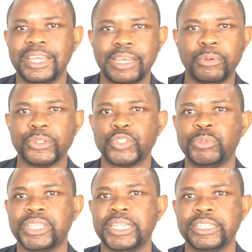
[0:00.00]
want to
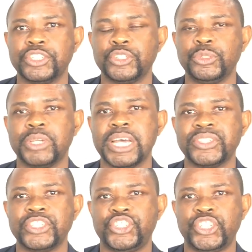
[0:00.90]
speak English to you. You can't
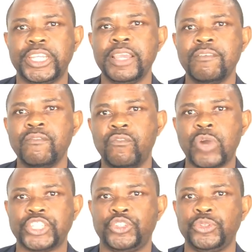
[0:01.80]
say j'ai
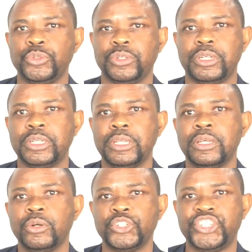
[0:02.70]
voiture,
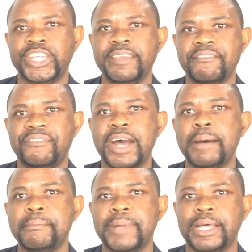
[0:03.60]
or j'ai
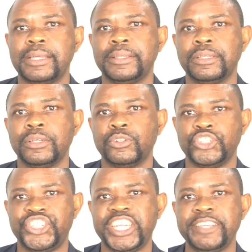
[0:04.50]
femme, or
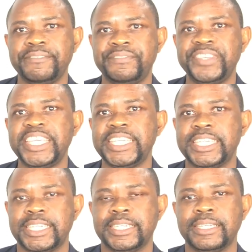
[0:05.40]
j'ai
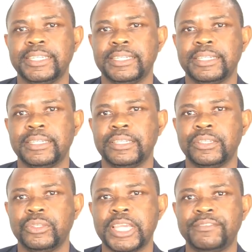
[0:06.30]
fille.
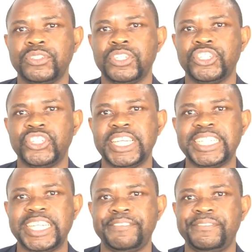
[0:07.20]
You have to say j'ai
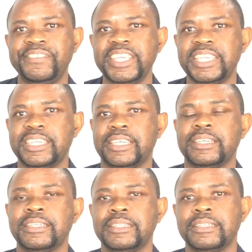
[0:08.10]
des filles,
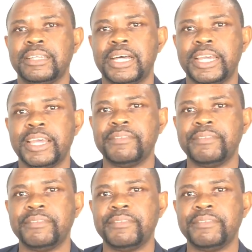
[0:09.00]
I have